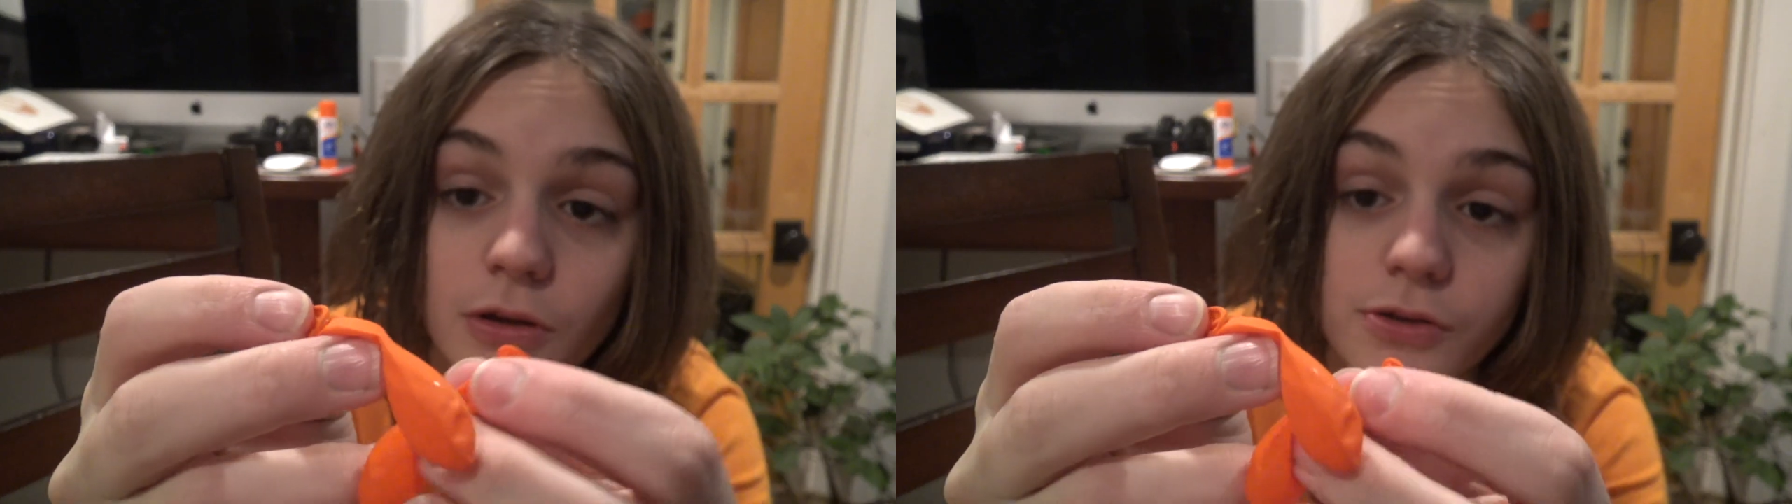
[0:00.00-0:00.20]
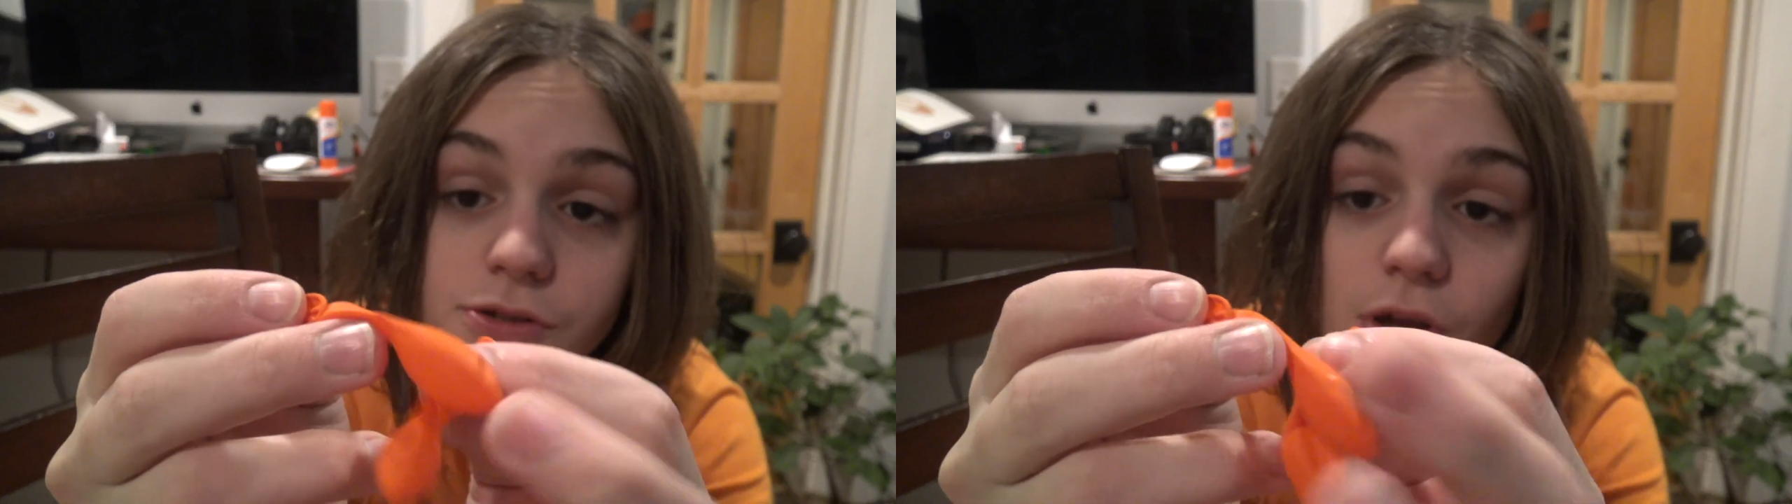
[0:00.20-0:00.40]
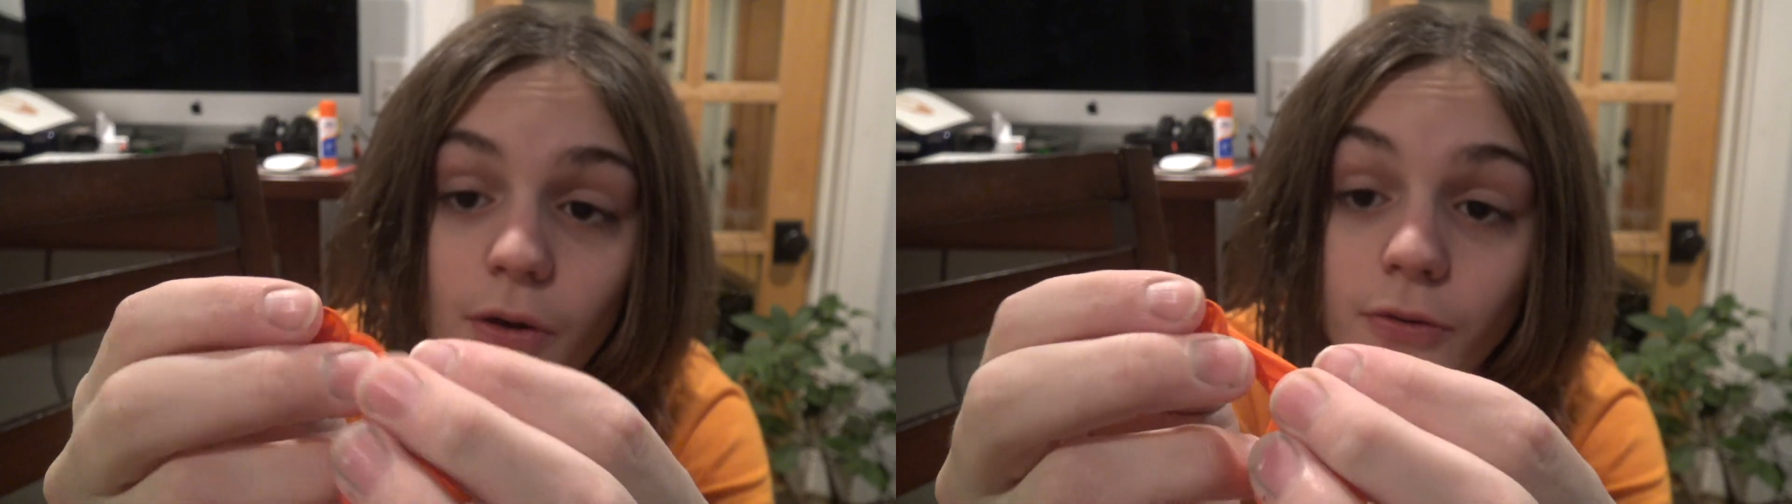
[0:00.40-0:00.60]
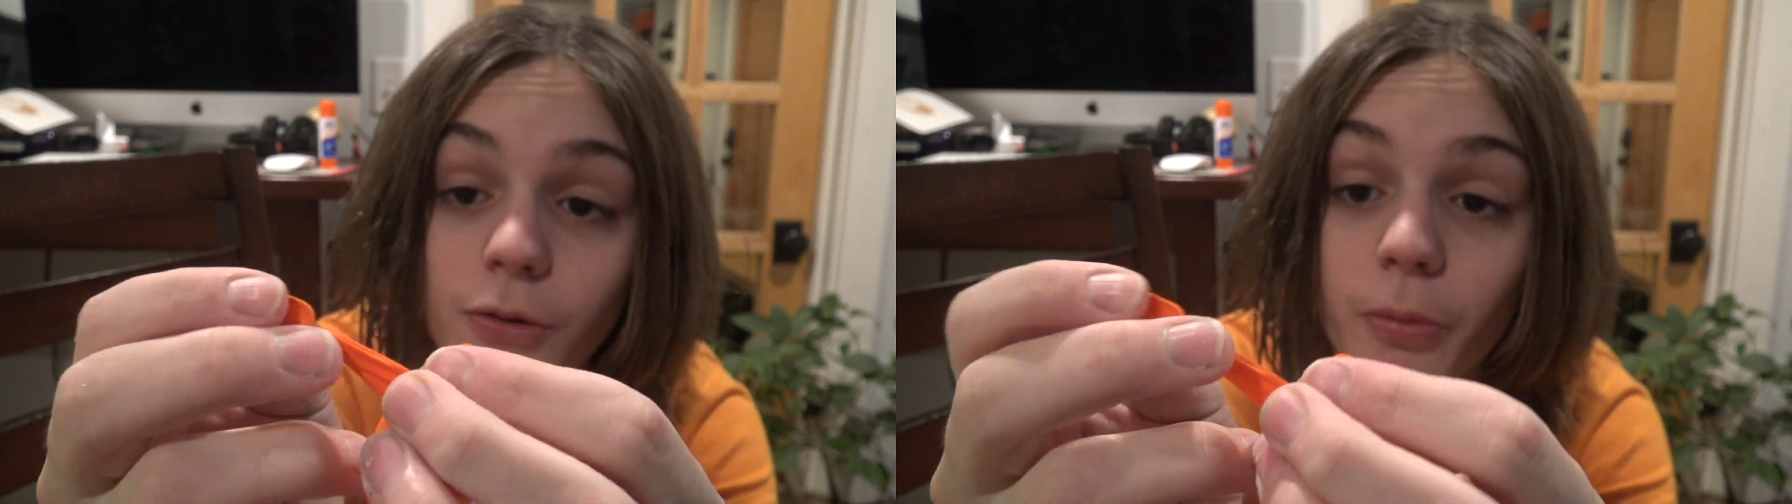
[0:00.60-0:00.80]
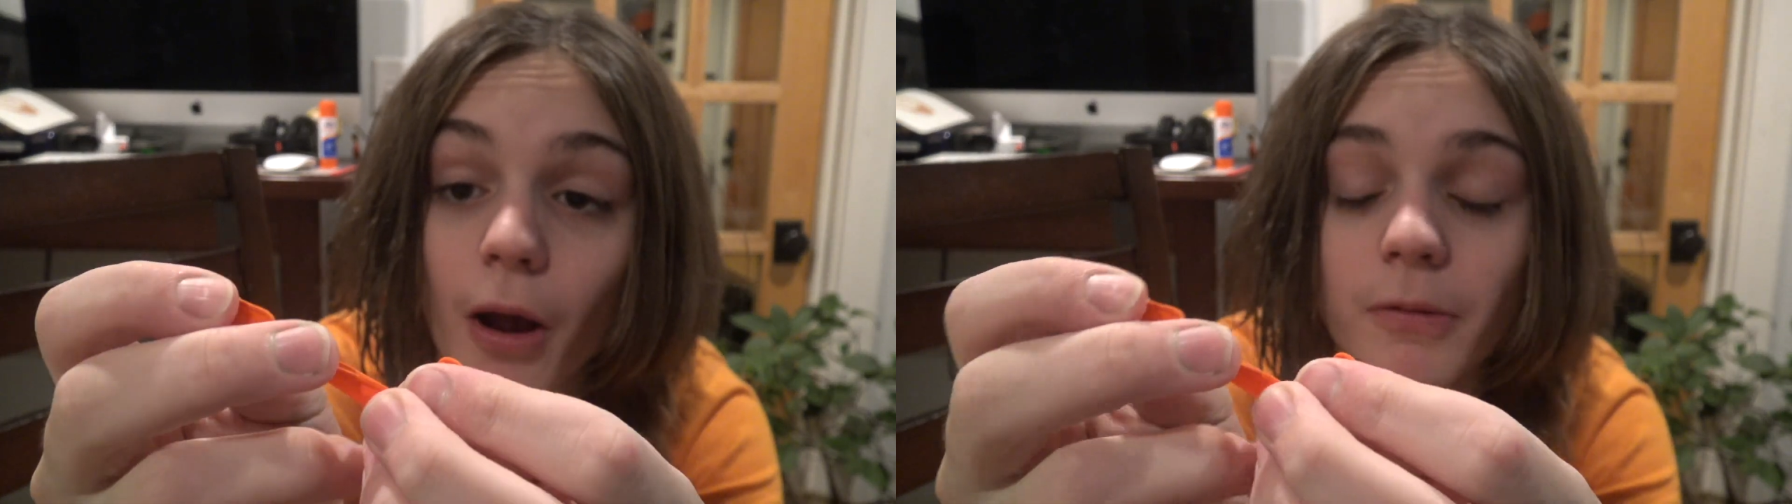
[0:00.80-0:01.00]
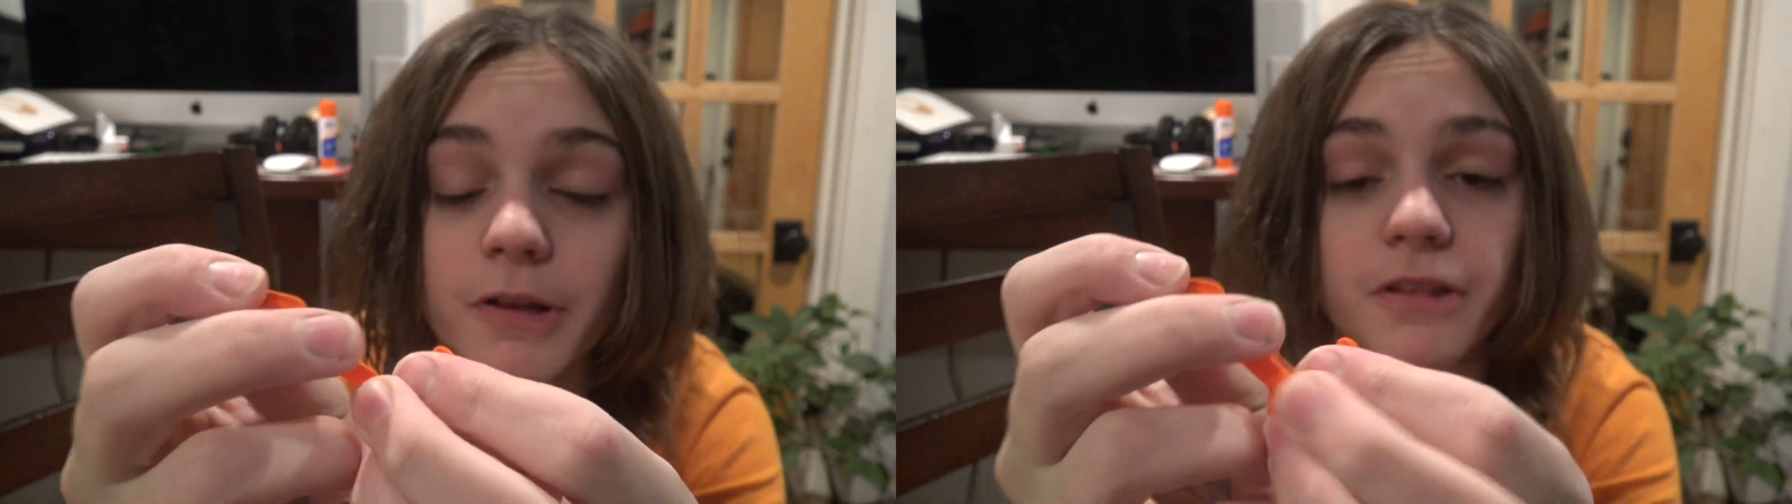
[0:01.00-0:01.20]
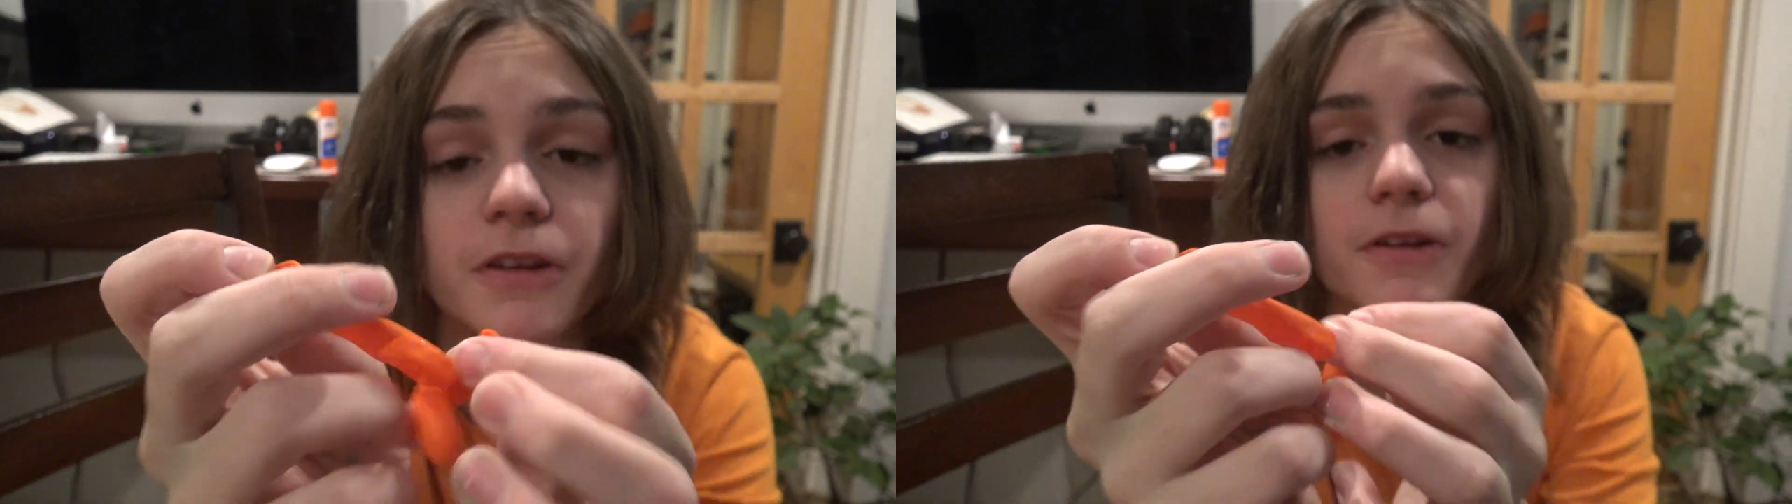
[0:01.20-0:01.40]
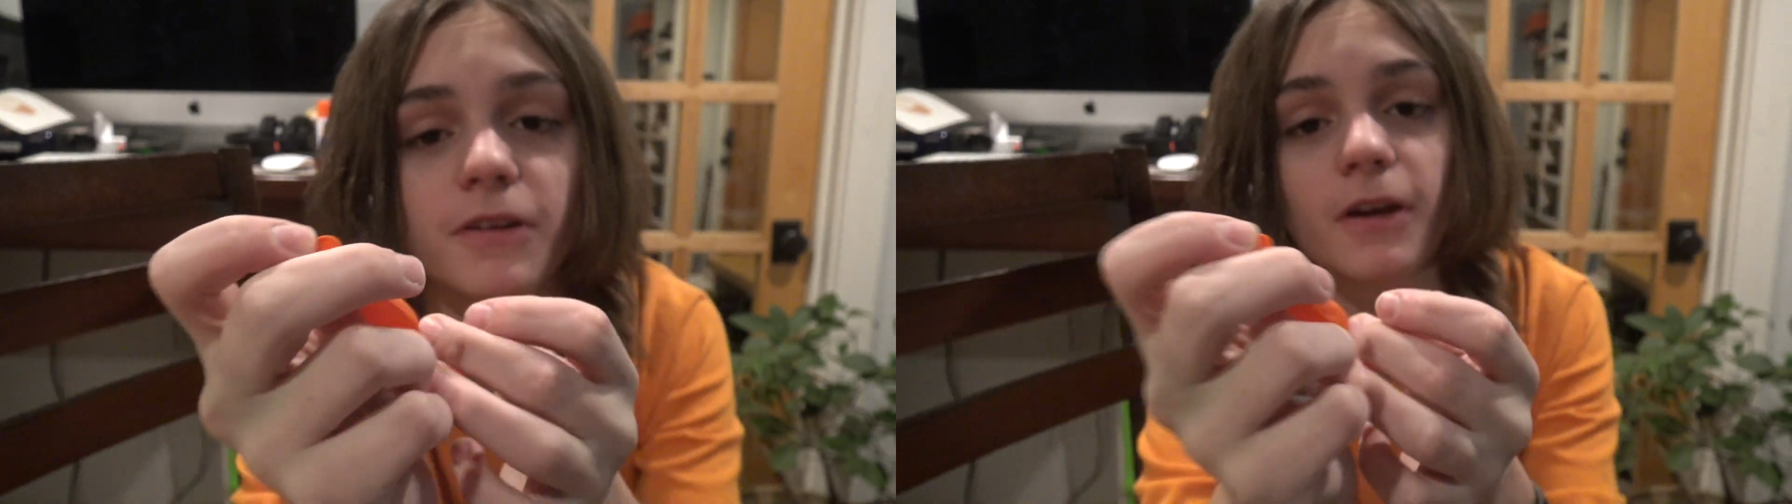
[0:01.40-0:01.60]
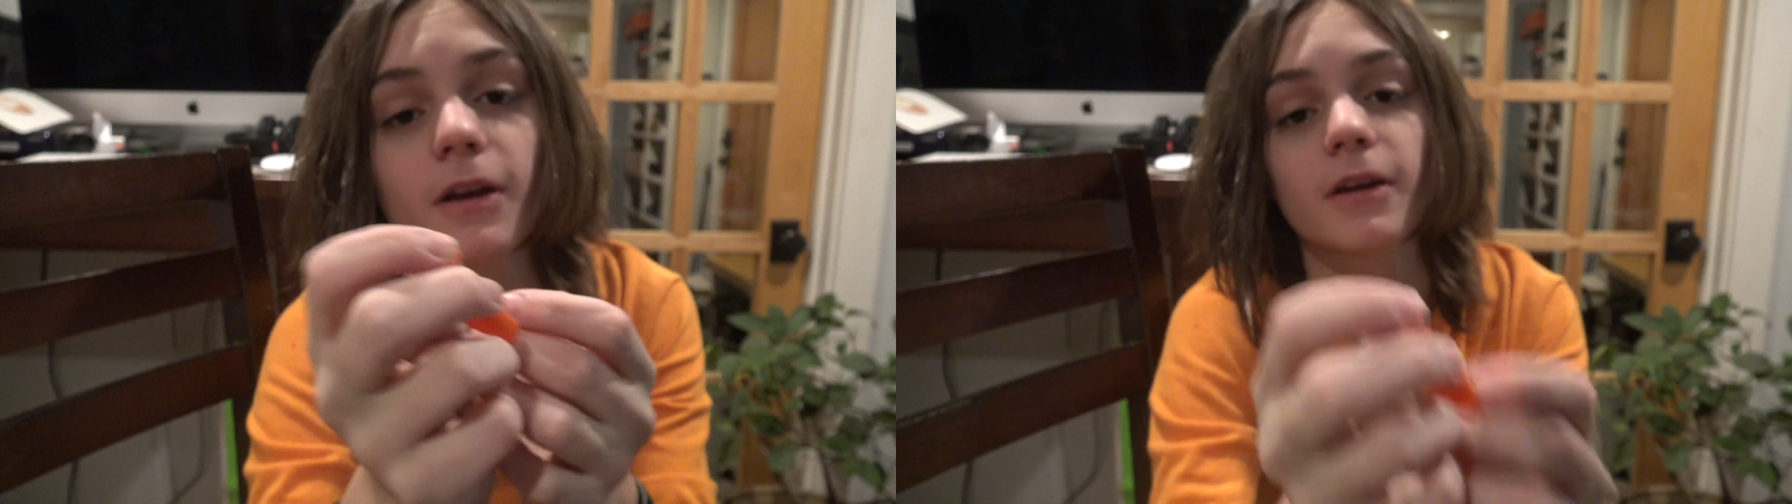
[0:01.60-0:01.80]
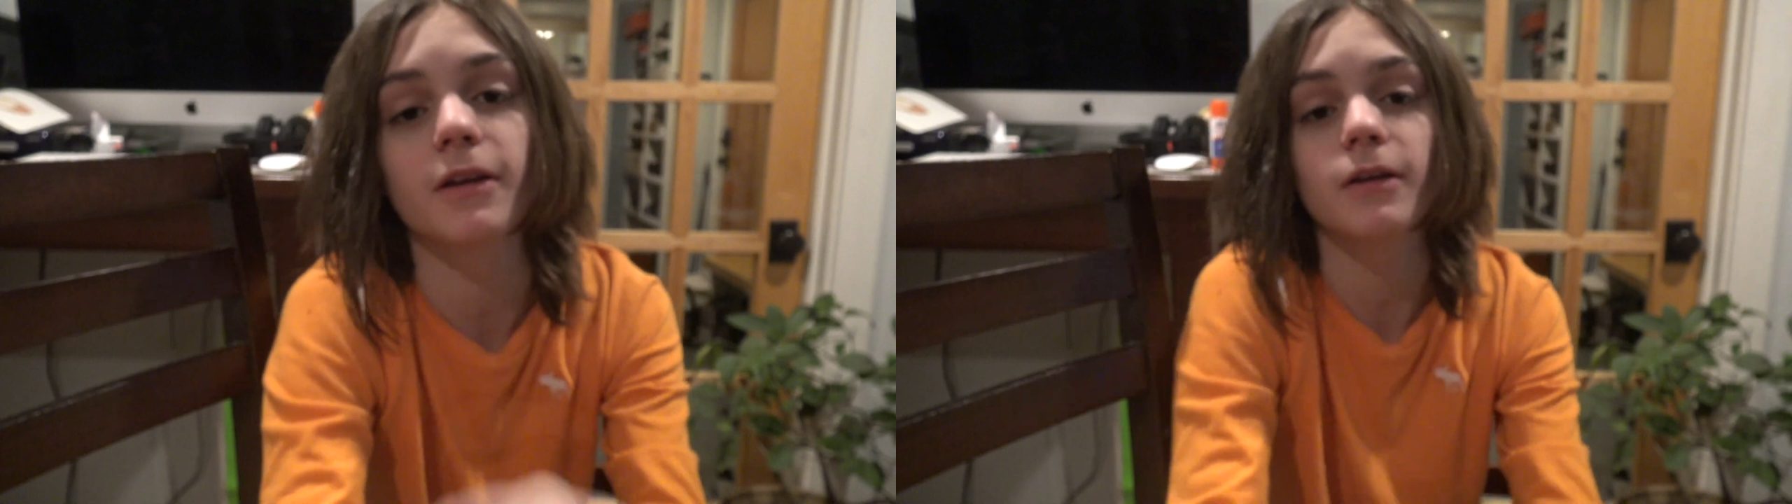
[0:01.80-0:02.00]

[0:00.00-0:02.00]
So you're probably thinking,